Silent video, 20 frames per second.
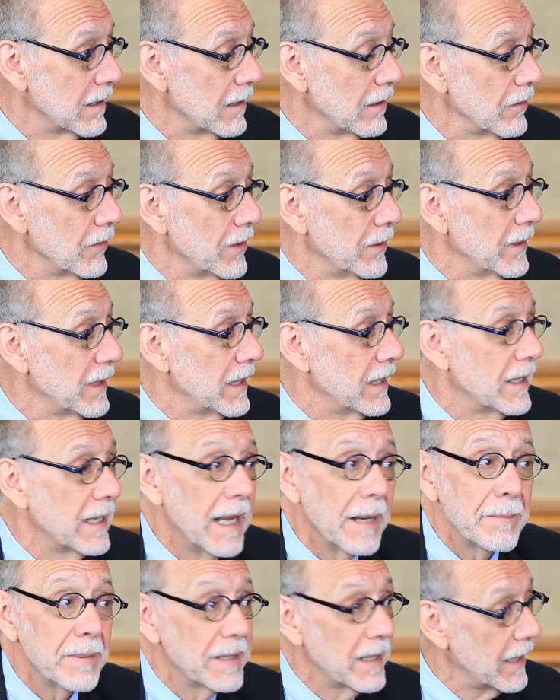although it can
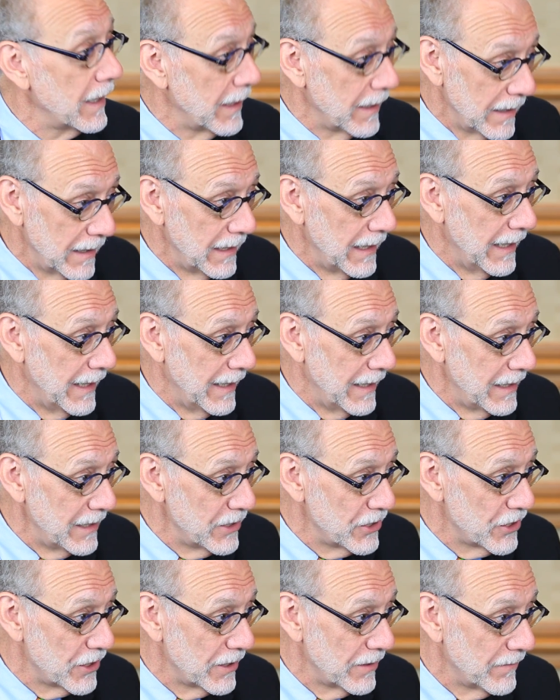happen at any
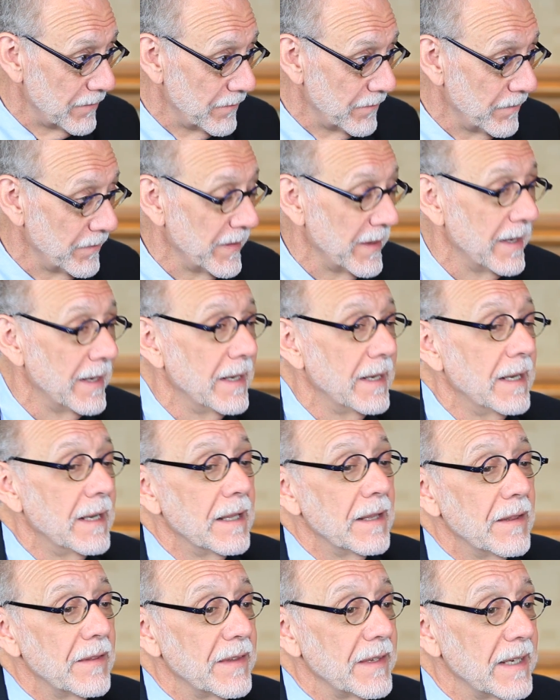age
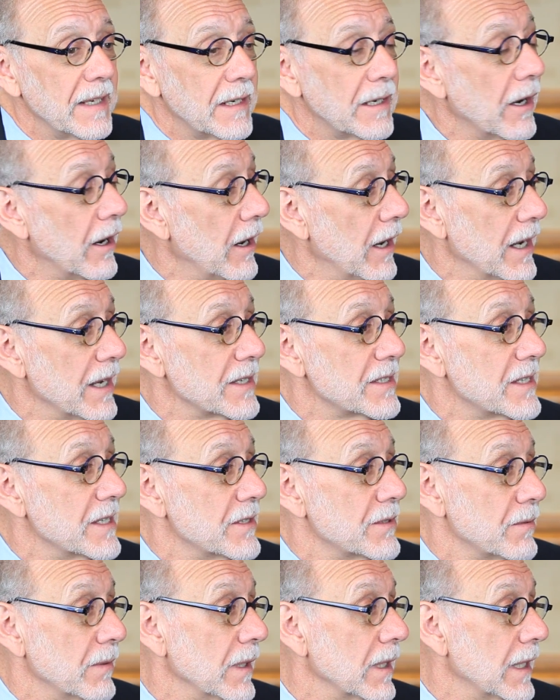the cause
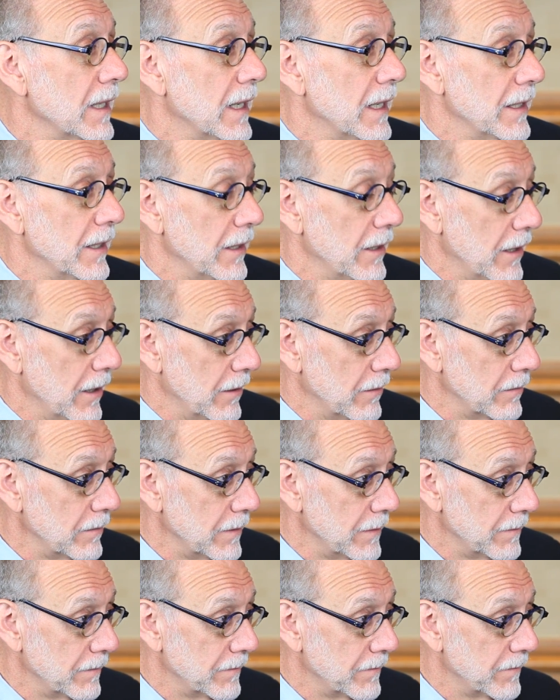is really unknown.